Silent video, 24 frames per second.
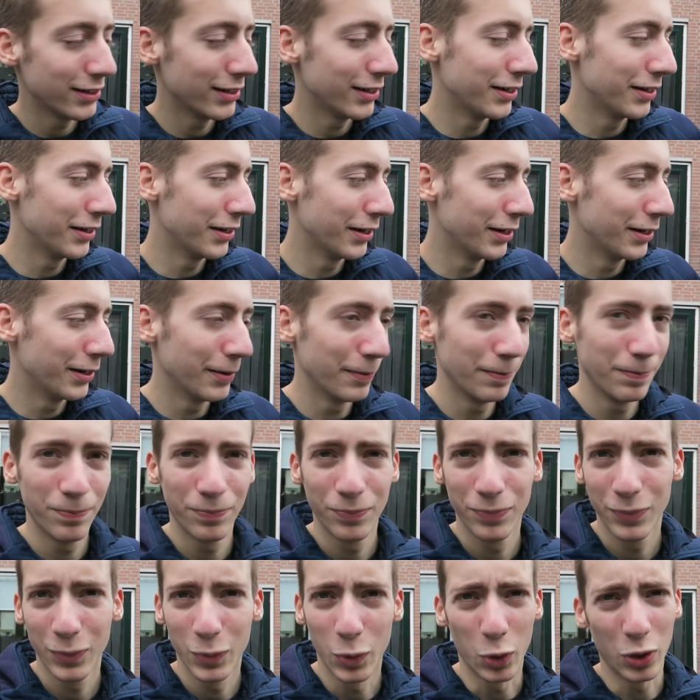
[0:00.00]

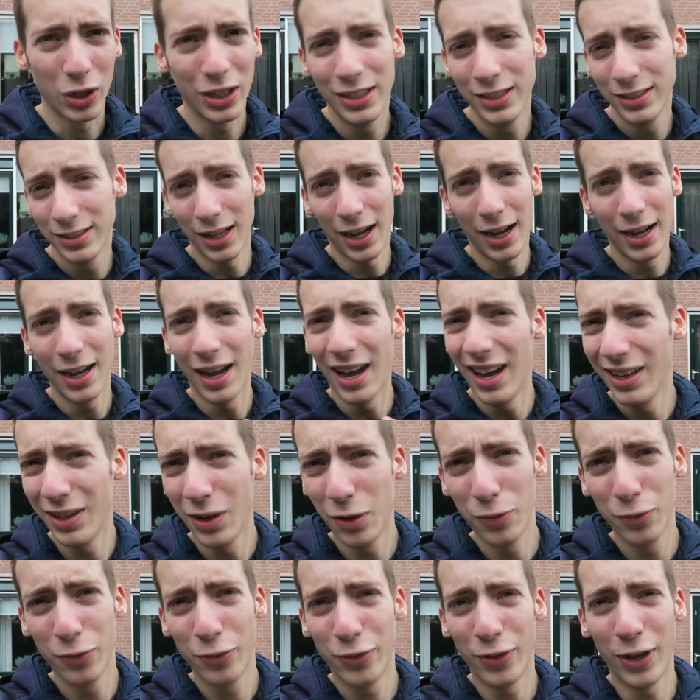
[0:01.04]
Or at least I
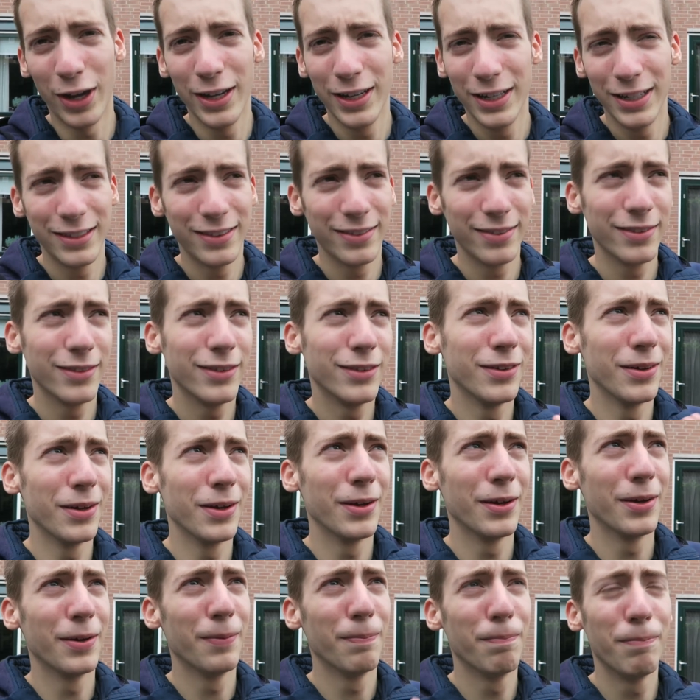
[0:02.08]
don't find it
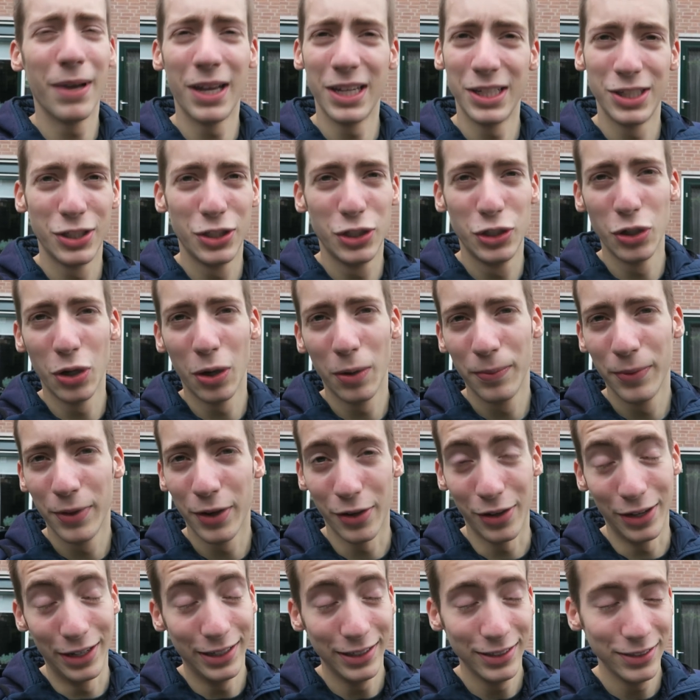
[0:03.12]
the best job
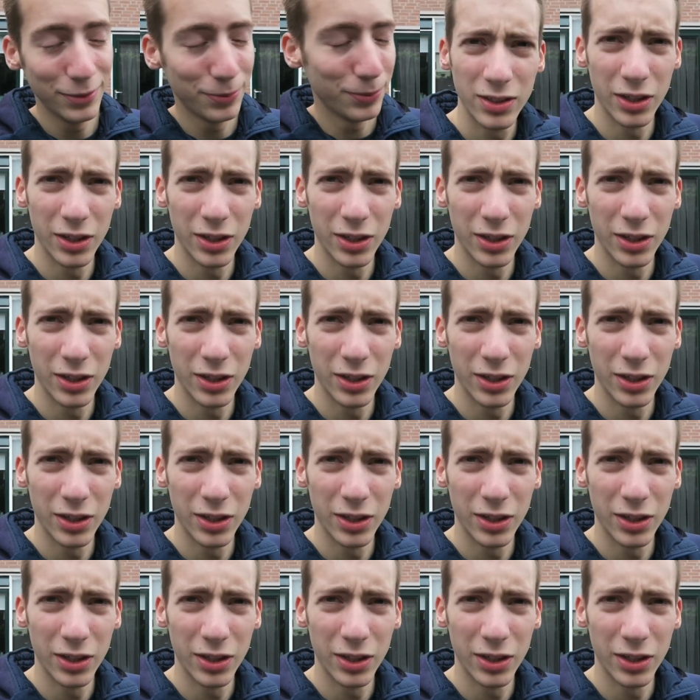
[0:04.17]
there is.